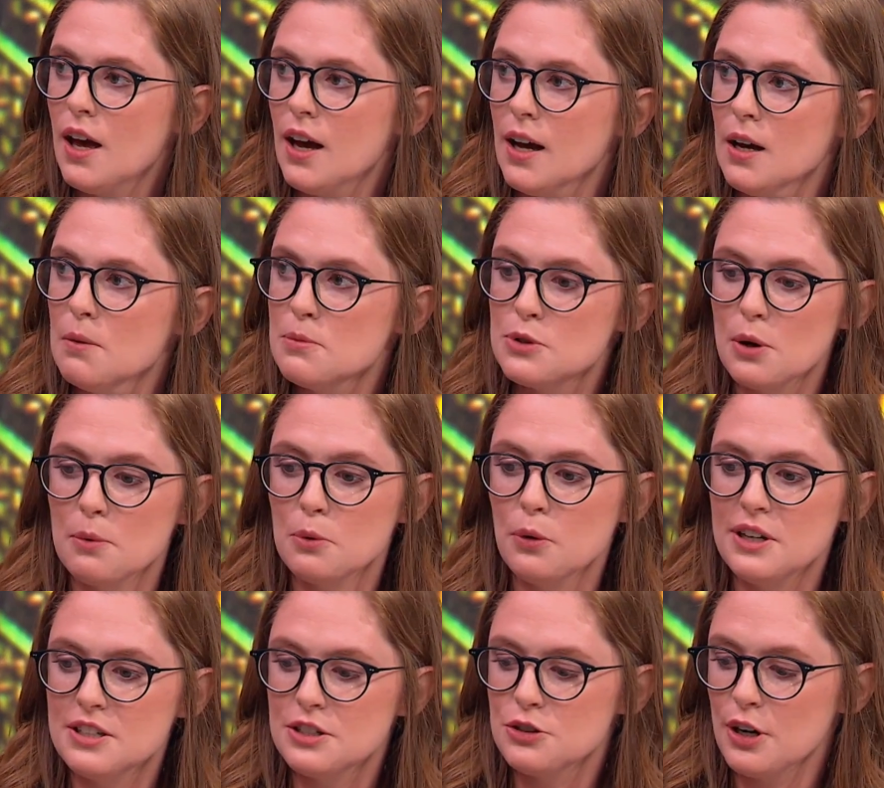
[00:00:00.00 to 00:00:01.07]
Um, so I'm
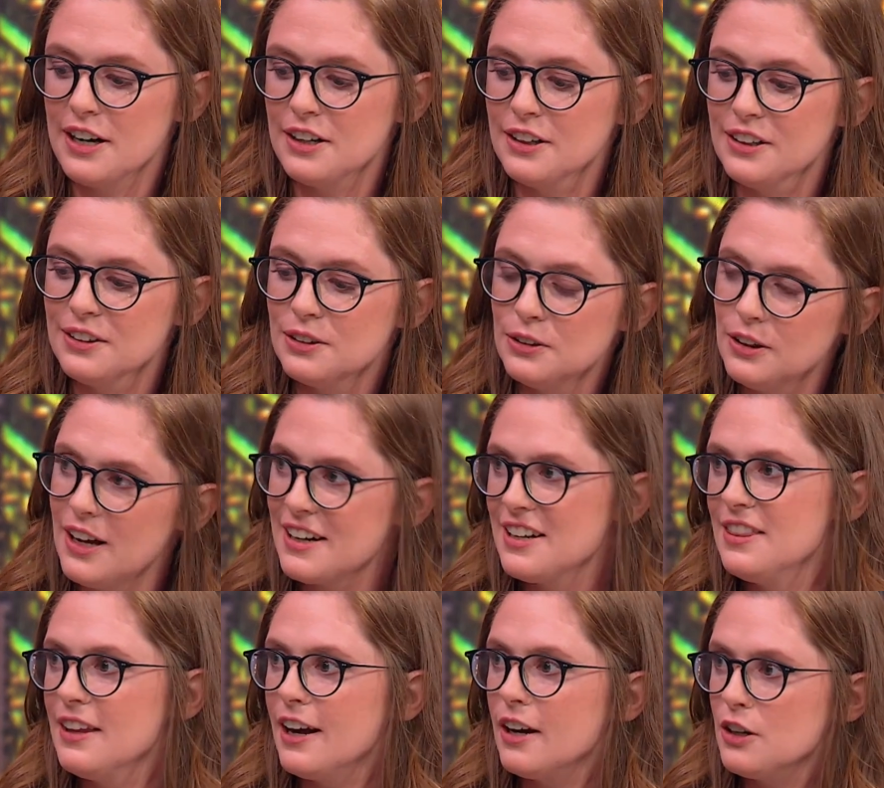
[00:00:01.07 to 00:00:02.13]
going to try to lock
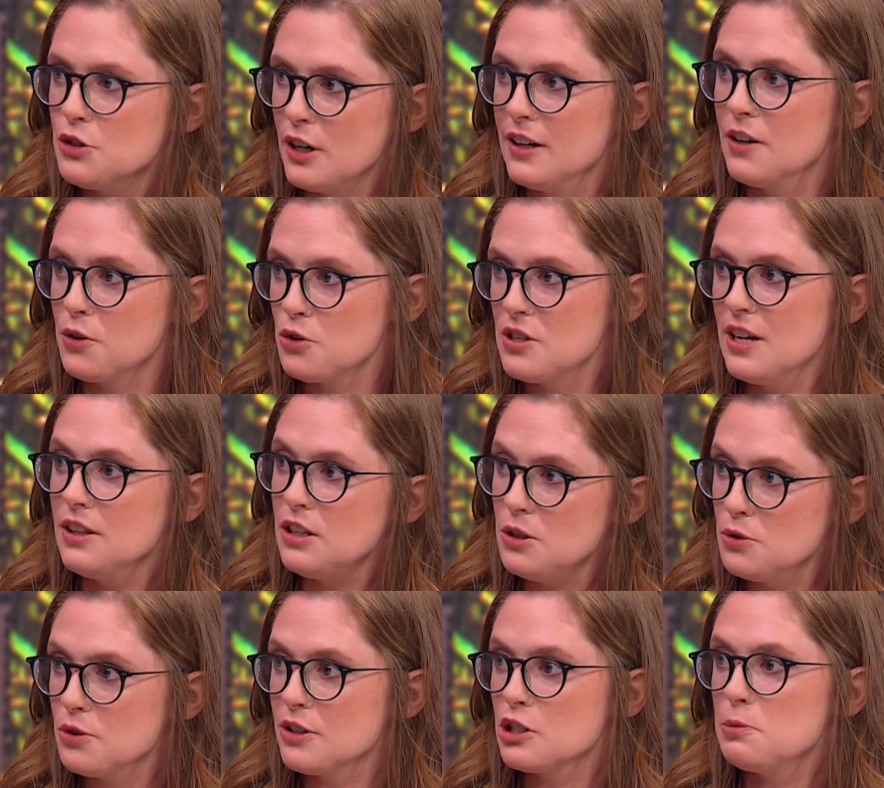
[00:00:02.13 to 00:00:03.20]
in there and try to understand the
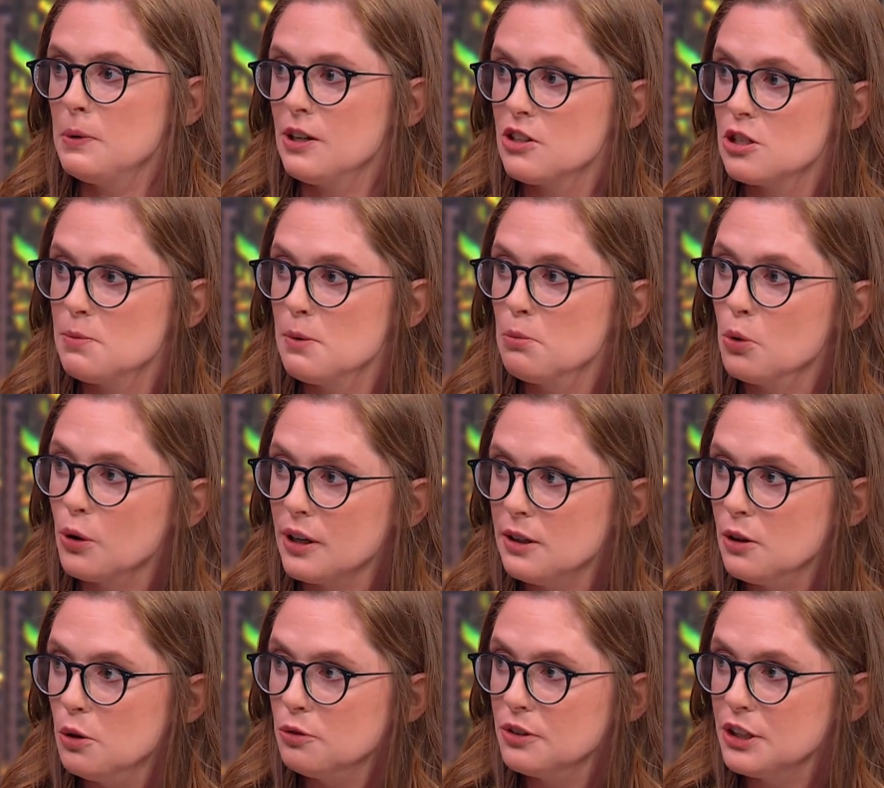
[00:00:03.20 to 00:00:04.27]
user experience a bit more
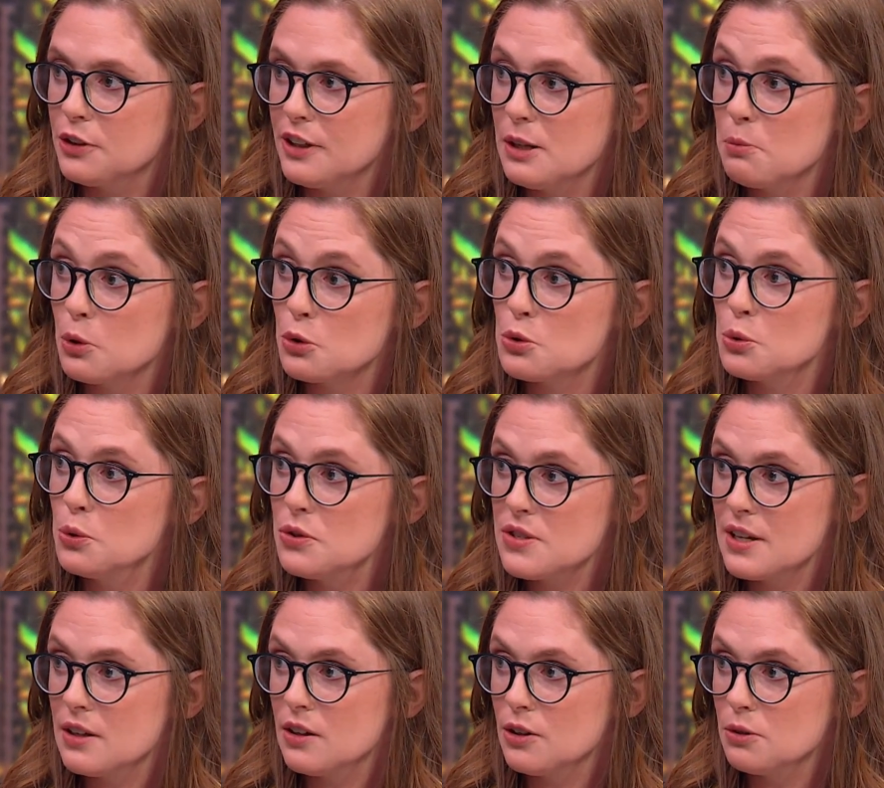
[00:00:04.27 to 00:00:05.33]
and hopefully create more tools
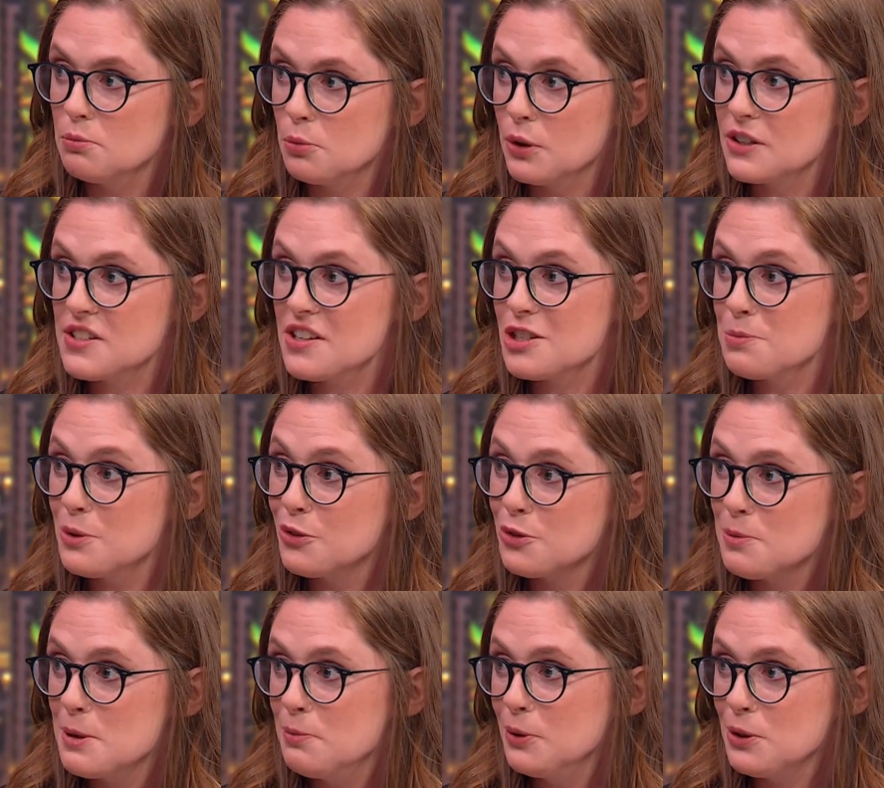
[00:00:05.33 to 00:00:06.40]
that are more accessible
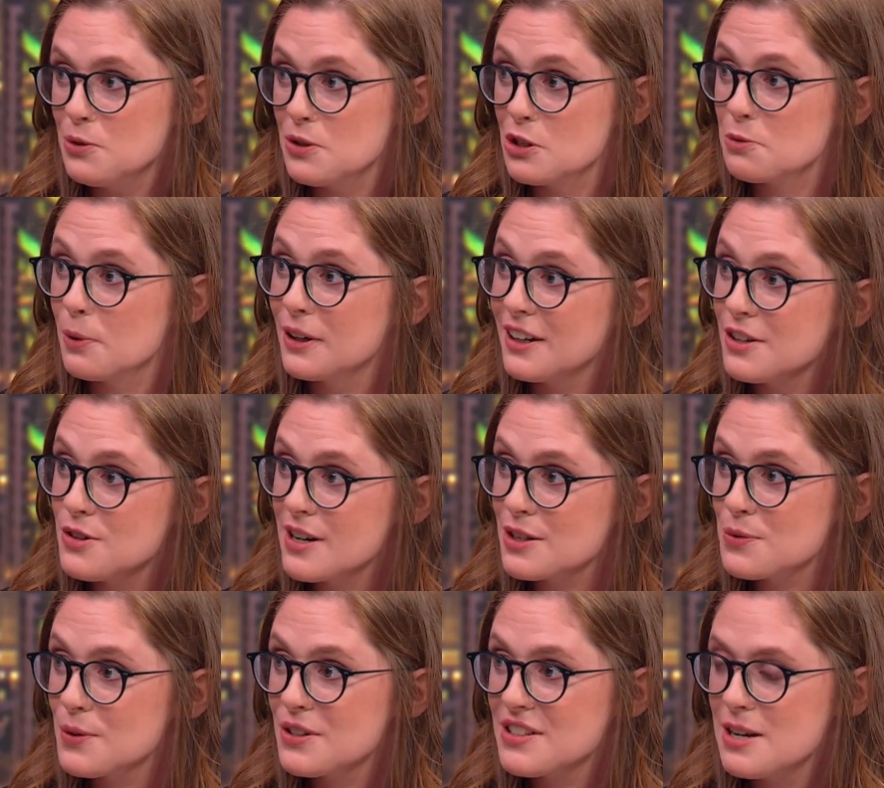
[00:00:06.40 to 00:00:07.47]
for people using smart
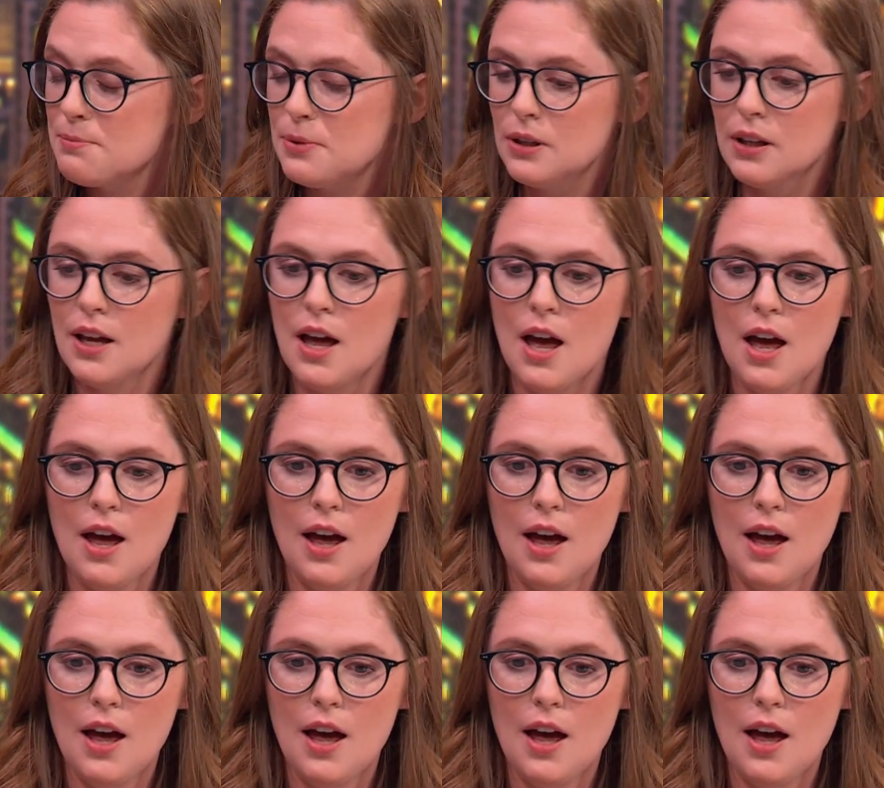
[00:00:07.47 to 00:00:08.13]
contracts, for example.